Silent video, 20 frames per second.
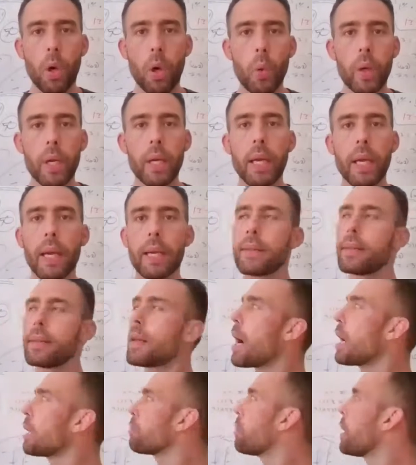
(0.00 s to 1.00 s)
growing and
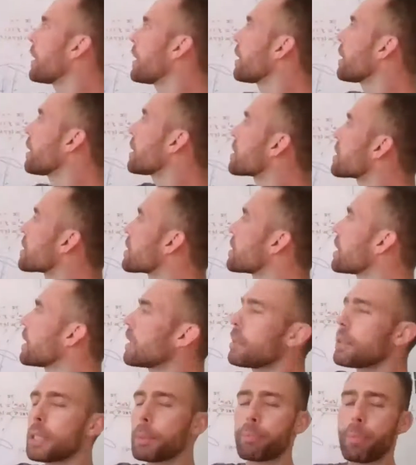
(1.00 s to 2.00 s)
not making a
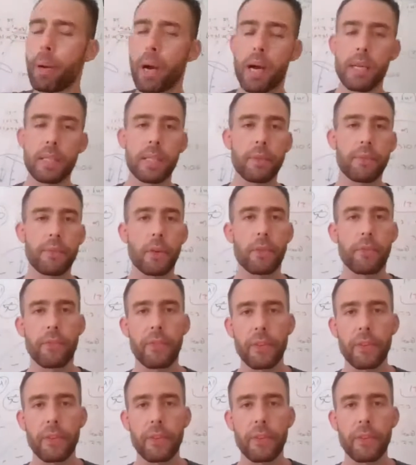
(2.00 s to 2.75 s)
single deposit for